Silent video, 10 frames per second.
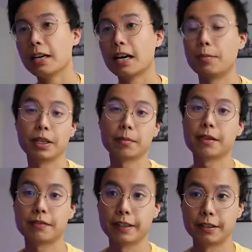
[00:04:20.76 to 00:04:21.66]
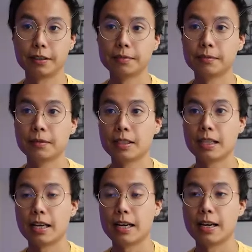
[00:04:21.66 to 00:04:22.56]
I bring in my fighter,
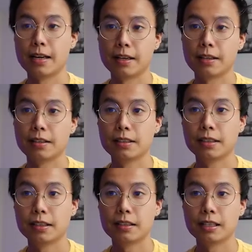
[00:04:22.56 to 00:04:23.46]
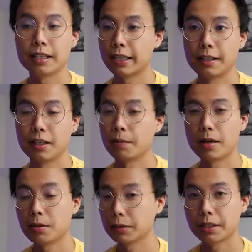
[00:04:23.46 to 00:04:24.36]
and again, I'm
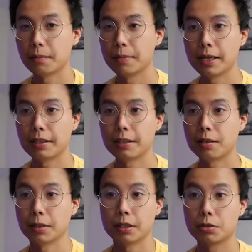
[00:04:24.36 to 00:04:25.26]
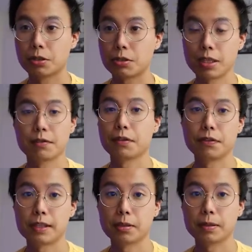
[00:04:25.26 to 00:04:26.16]
not really going to bait here. I'm going to go straight for the
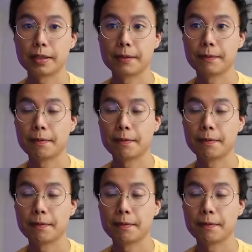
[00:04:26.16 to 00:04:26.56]
foul play.